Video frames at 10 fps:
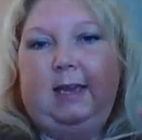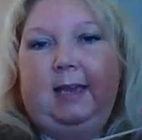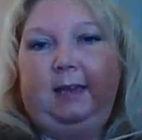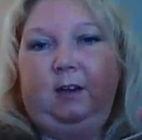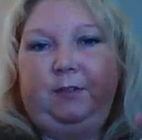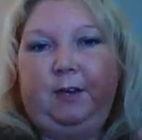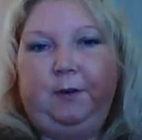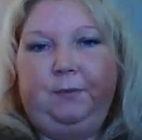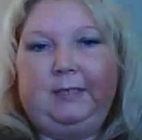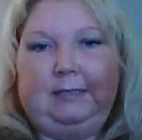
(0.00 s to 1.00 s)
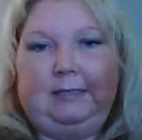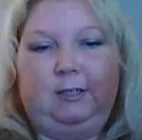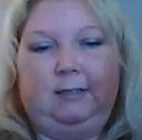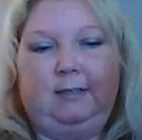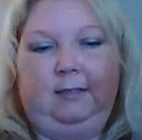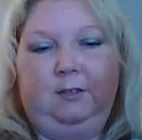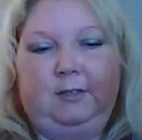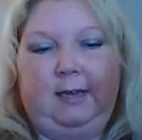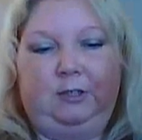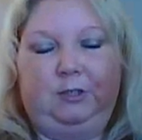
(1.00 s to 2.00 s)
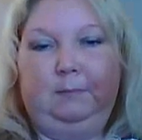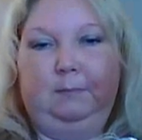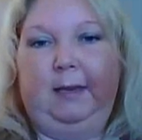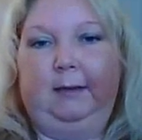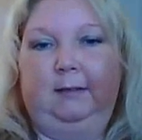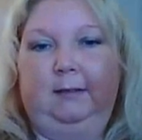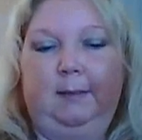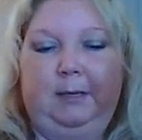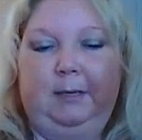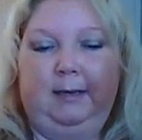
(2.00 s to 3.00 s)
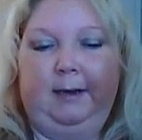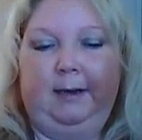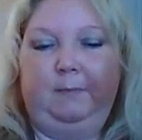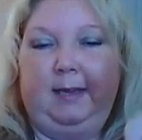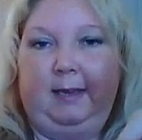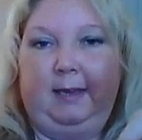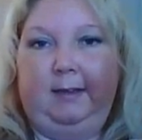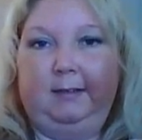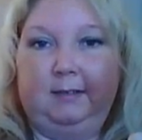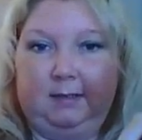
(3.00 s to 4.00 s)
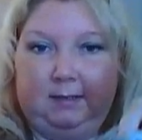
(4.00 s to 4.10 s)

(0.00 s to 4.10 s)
And although this looks like there's actually metal coming out of my hand,